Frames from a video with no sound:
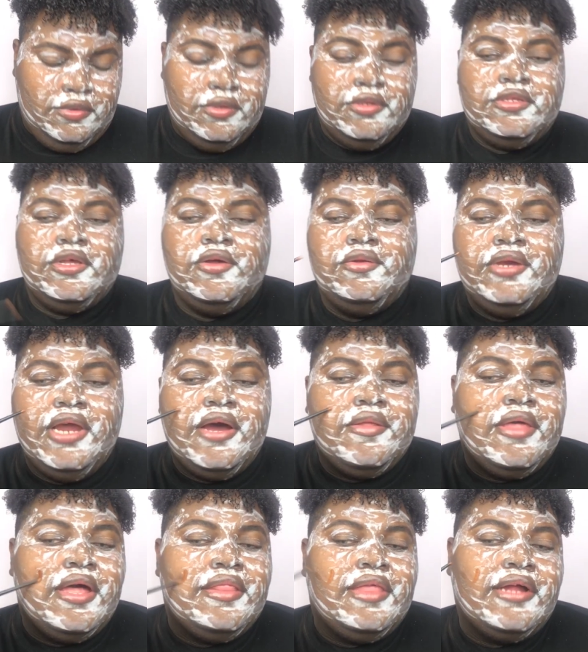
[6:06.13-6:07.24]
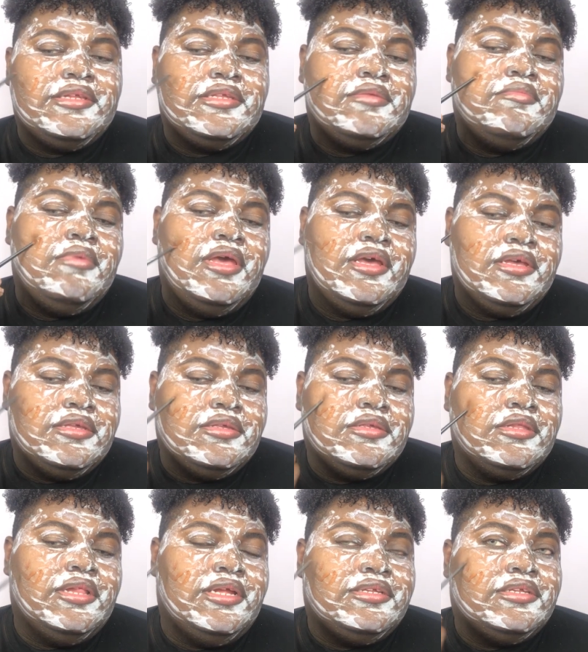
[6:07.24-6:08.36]
So now that that's
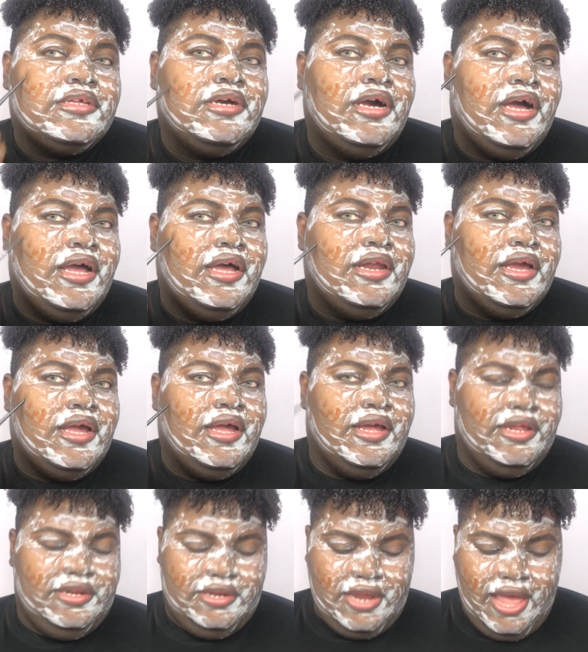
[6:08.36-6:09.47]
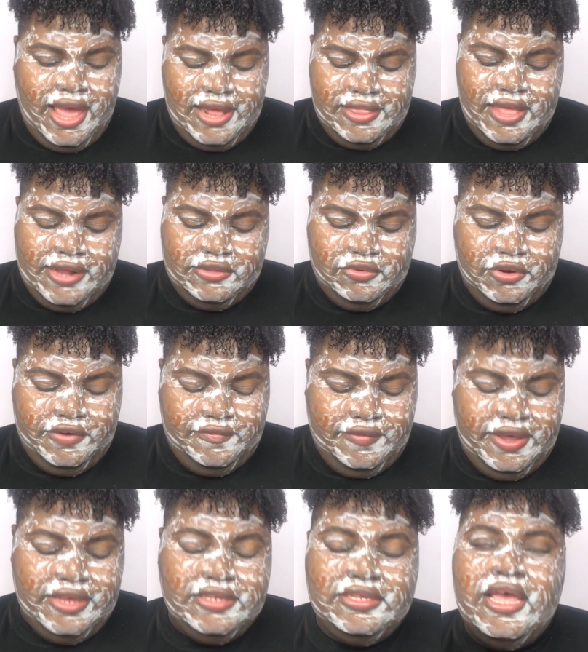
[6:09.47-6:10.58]
mixed, let's go ahead and add that to our
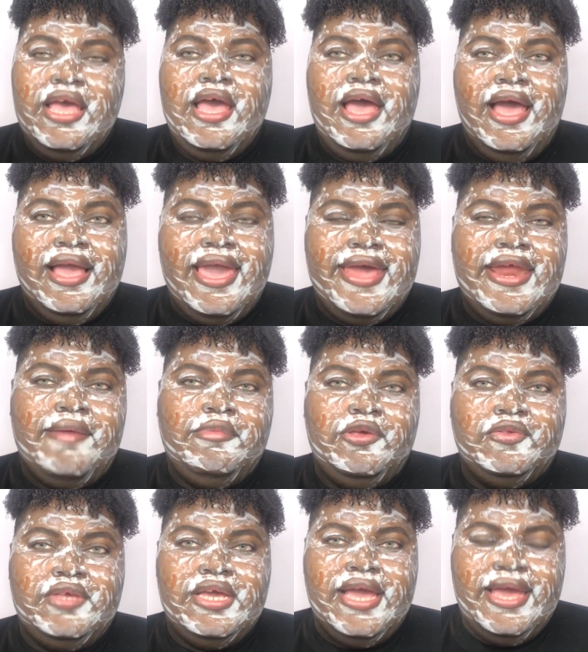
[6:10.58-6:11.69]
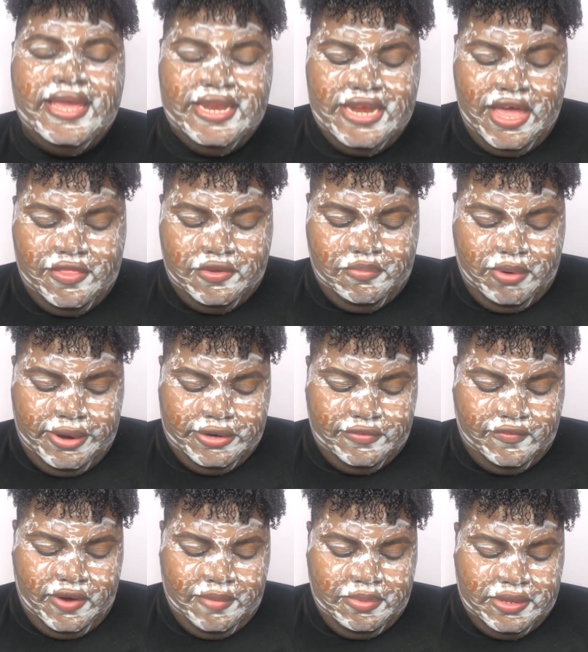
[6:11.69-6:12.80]
face. Again, I'm using another brush
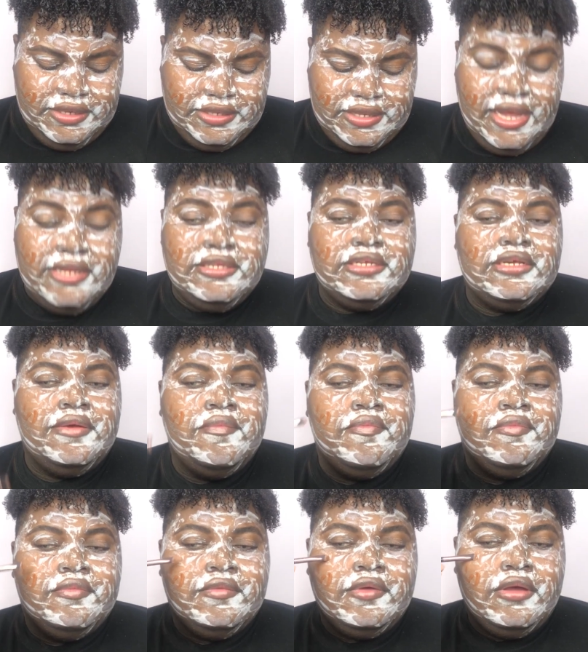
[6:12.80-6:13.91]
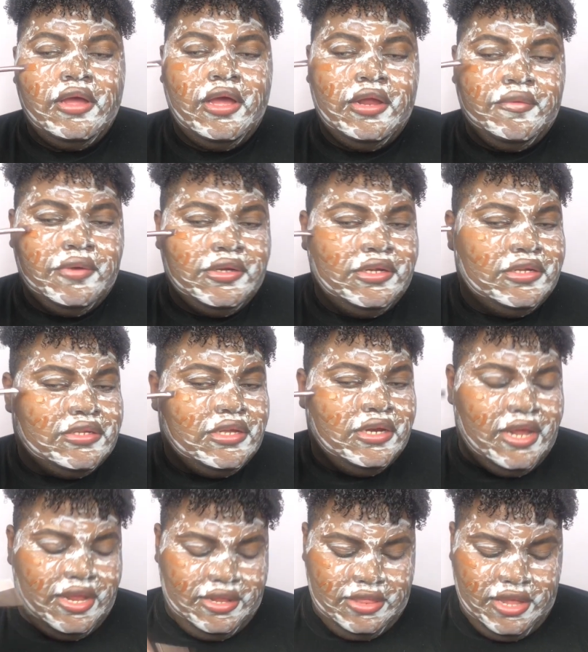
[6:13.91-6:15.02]
from this set, and we're just
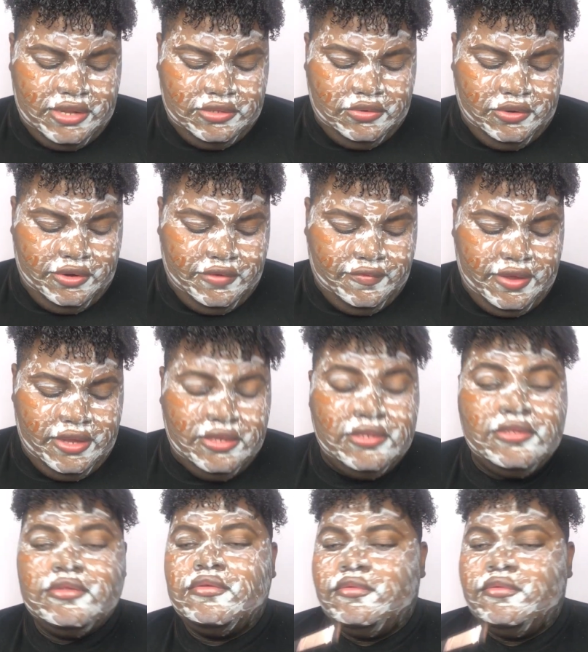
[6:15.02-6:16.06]
gonna add that to our face.